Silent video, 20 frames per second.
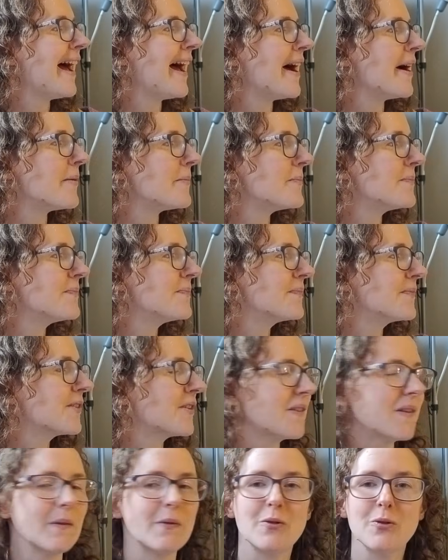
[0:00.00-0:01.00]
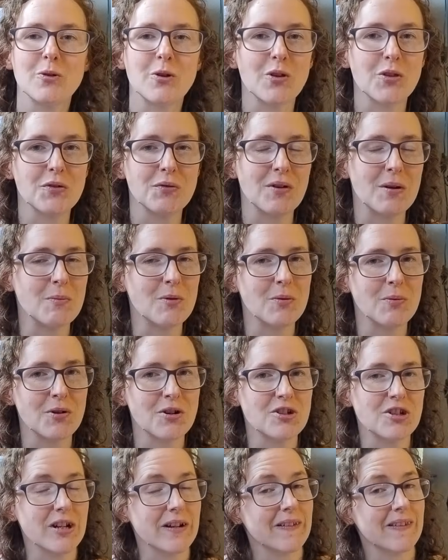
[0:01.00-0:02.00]
Because I've still got 3 more
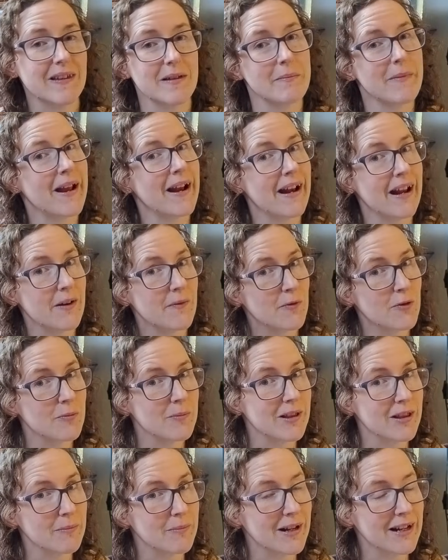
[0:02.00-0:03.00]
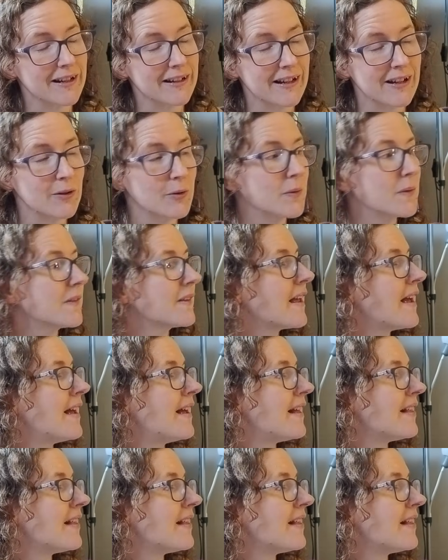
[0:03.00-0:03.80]
projects that may need 4mm needles.